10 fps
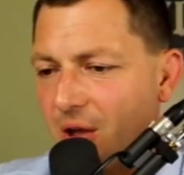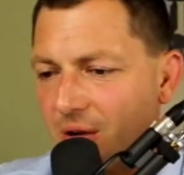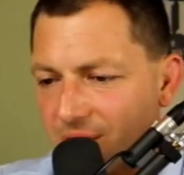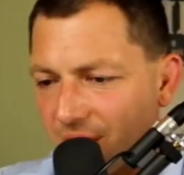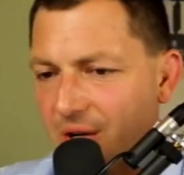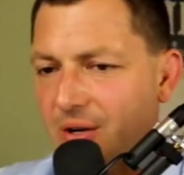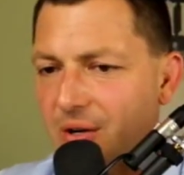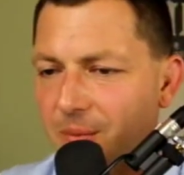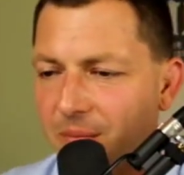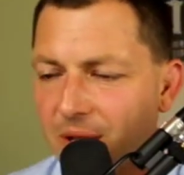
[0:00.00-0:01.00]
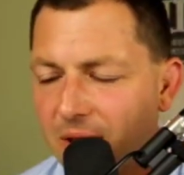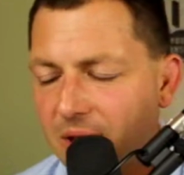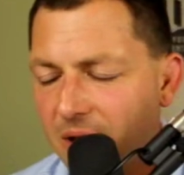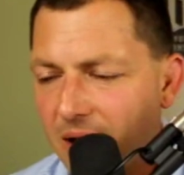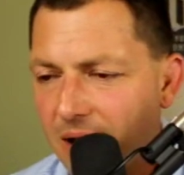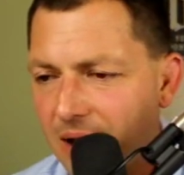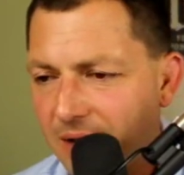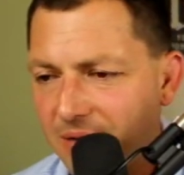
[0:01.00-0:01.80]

long term, uh,